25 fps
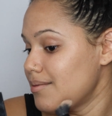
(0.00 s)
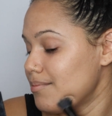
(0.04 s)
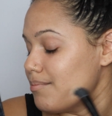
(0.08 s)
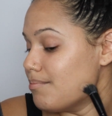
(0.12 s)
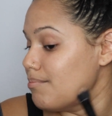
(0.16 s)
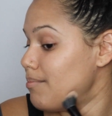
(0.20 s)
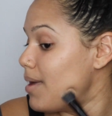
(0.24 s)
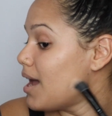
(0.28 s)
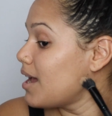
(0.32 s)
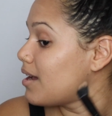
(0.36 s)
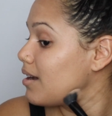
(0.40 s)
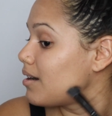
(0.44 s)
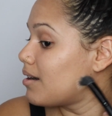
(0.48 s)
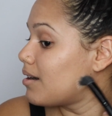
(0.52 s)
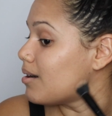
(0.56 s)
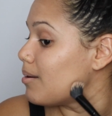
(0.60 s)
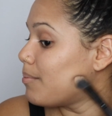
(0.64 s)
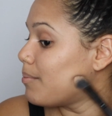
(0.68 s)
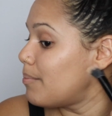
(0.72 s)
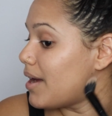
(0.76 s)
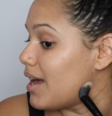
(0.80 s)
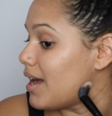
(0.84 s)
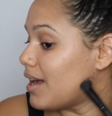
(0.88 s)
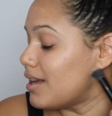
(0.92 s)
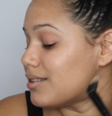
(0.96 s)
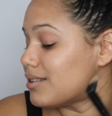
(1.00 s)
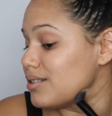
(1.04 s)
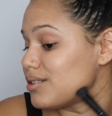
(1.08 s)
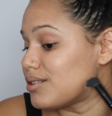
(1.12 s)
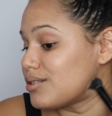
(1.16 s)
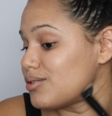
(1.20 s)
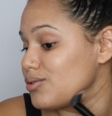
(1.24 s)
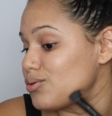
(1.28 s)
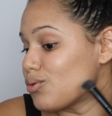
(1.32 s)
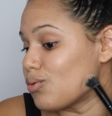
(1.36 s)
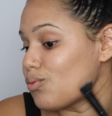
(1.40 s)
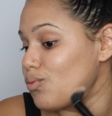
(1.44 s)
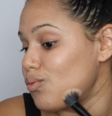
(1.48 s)
makeup and
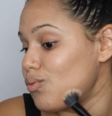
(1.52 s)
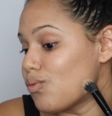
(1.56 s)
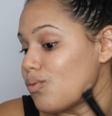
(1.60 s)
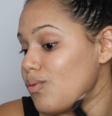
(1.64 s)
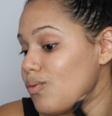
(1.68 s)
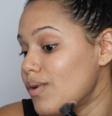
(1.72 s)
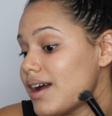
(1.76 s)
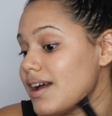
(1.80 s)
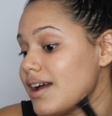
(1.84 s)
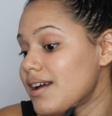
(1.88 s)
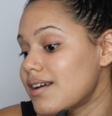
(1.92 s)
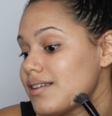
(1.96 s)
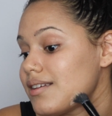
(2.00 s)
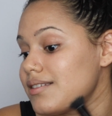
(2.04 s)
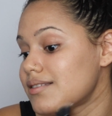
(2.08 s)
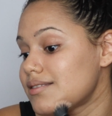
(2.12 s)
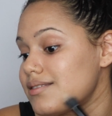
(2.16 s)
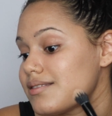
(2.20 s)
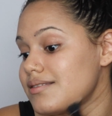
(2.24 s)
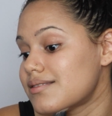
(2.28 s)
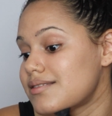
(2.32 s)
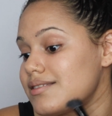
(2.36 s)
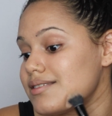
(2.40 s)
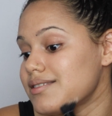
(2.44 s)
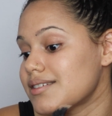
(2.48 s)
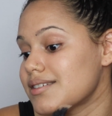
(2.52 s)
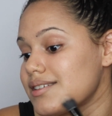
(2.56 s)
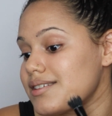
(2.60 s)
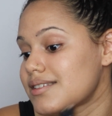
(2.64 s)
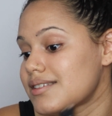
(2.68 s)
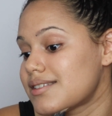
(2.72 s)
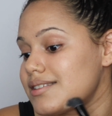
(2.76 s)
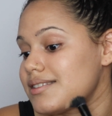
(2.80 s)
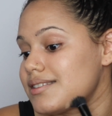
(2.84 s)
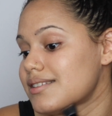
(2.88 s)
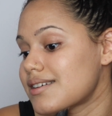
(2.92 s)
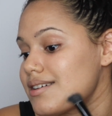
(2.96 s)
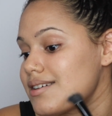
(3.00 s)
sweat
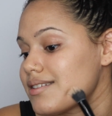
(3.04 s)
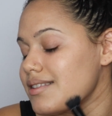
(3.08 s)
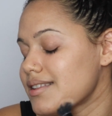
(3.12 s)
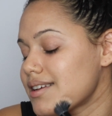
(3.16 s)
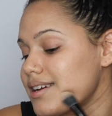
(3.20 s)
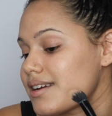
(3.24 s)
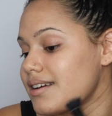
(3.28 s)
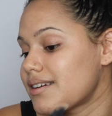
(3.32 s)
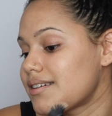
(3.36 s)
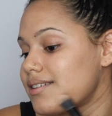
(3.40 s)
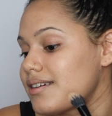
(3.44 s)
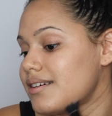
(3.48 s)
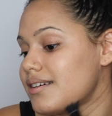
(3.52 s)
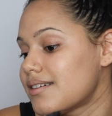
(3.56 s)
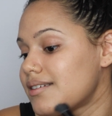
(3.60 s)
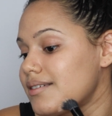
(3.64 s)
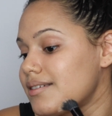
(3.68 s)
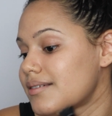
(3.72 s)
just sound like